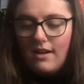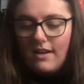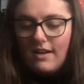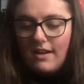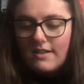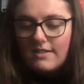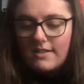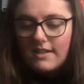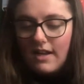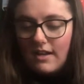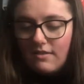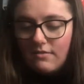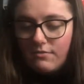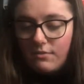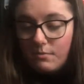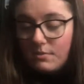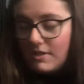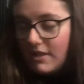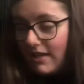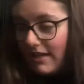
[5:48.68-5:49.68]
is again
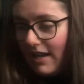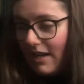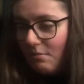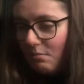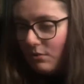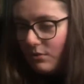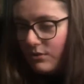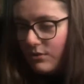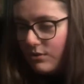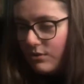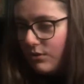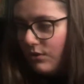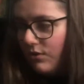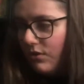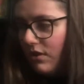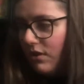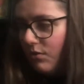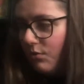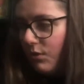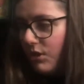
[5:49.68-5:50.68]
from a secondhand bookstore,
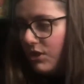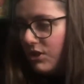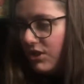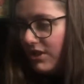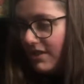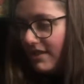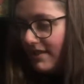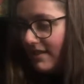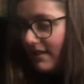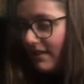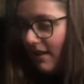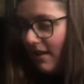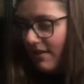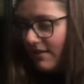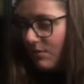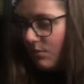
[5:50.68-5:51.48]
which this is the last